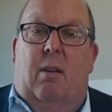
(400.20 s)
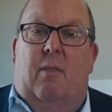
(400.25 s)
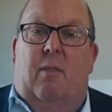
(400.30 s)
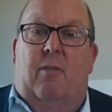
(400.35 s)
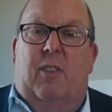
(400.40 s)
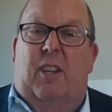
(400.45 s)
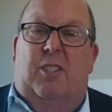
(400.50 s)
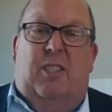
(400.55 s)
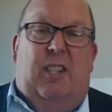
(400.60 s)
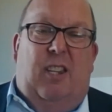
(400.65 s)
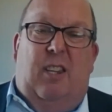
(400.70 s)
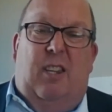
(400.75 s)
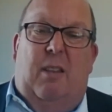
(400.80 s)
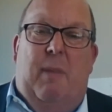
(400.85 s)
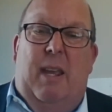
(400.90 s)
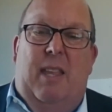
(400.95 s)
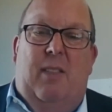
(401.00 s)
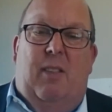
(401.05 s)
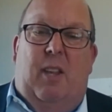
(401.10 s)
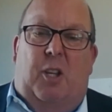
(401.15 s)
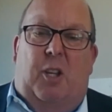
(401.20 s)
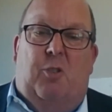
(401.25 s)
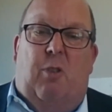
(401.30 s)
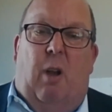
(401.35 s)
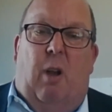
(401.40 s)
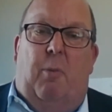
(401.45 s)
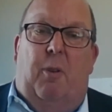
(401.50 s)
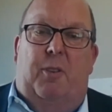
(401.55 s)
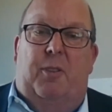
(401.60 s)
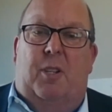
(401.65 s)
This doesn't mean that
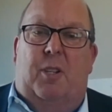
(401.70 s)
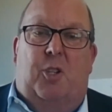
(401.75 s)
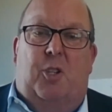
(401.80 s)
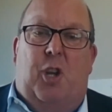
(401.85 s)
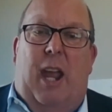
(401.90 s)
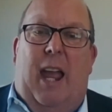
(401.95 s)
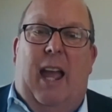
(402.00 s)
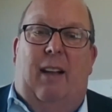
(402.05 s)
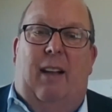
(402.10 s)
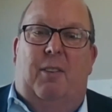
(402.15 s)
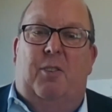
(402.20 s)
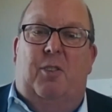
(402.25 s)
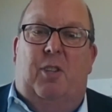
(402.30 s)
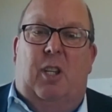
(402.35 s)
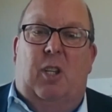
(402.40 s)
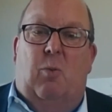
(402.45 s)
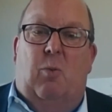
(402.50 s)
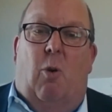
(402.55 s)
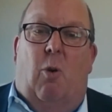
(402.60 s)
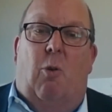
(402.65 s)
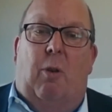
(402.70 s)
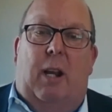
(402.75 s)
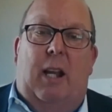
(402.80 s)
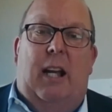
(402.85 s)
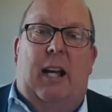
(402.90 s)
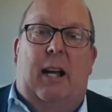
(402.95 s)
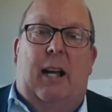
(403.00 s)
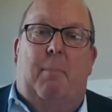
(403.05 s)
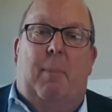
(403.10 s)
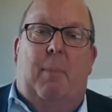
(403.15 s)
troubles and challenges won't
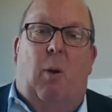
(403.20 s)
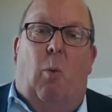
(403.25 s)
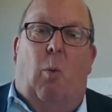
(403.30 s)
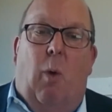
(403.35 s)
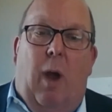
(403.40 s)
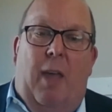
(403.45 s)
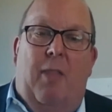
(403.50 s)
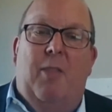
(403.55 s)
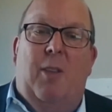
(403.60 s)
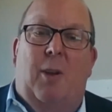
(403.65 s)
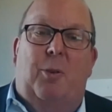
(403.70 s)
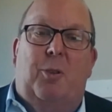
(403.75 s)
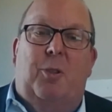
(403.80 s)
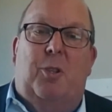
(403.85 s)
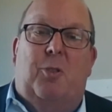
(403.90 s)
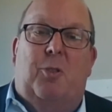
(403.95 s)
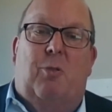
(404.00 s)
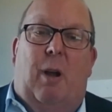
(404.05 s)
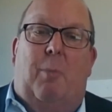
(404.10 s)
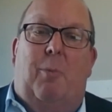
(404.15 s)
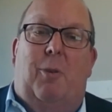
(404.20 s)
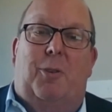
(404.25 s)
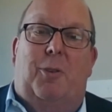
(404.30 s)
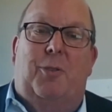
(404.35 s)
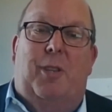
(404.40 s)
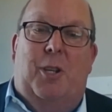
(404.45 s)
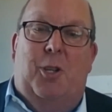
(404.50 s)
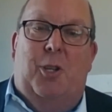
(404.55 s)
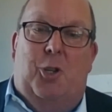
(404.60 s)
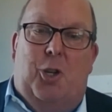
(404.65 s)
come, but when those
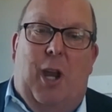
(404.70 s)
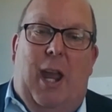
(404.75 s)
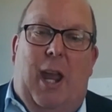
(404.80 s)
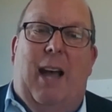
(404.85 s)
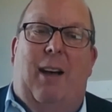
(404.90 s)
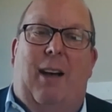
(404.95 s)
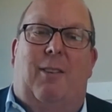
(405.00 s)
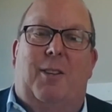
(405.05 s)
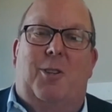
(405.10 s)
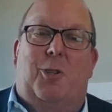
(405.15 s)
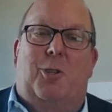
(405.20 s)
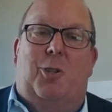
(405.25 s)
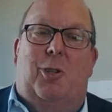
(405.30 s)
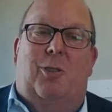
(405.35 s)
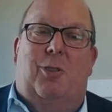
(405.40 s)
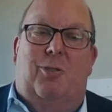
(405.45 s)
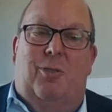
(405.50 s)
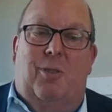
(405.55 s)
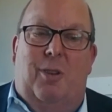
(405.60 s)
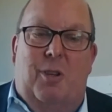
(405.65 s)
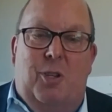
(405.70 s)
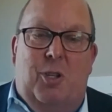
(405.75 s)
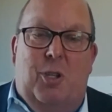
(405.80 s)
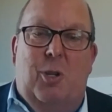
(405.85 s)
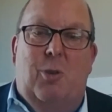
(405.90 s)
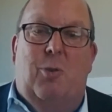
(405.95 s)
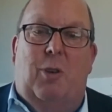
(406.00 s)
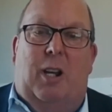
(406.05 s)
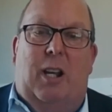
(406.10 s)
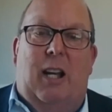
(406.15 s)
troubles and challenges
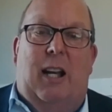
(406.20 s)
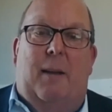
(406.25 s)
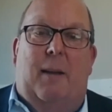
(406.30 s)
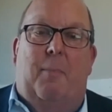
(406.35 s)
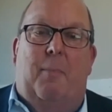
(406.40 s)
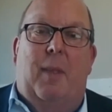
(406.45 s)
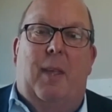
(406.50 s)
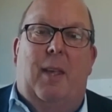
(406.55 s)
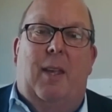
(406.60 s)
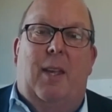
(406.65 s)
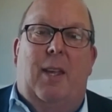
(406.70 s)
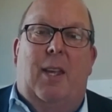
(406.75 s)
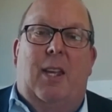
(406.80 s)
do come,